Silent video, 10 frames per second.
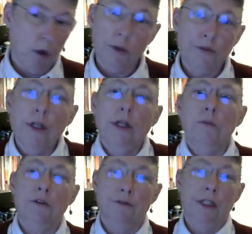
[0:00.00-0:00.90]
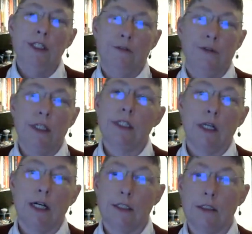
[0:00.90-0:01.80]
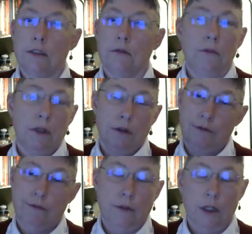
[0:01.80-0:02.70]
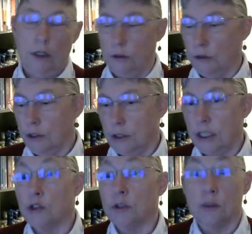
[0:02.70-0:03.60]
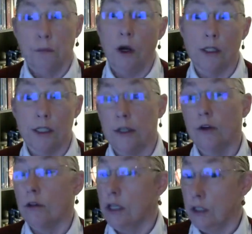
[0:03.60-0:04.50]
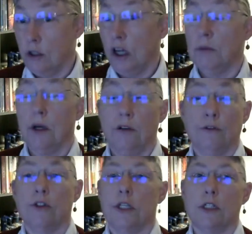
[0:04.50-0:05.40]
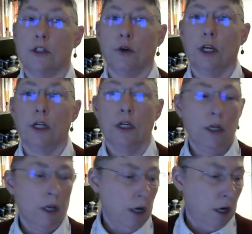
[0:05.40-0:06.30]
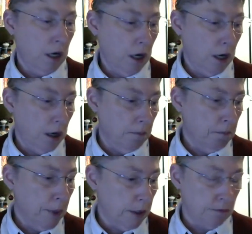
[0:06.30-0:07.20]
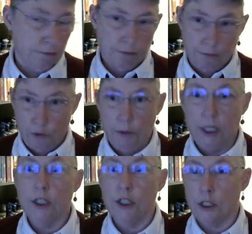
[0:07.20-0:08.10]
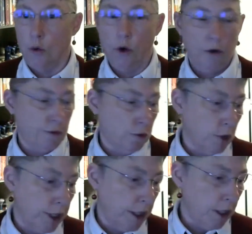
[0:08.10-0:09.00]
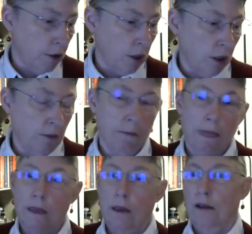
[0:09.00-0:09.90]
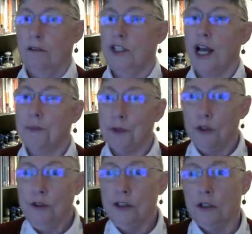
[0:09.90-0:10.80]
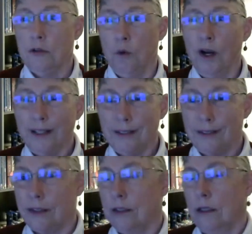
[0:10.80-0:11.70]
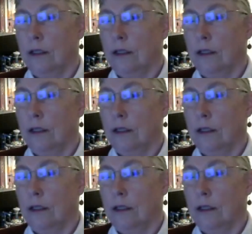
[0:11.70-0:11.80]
What we found in my face-to-face classes, if your teacher wants to pause it here and let you talk about it first, that's great. But for me to just go on for right now, chapters, what?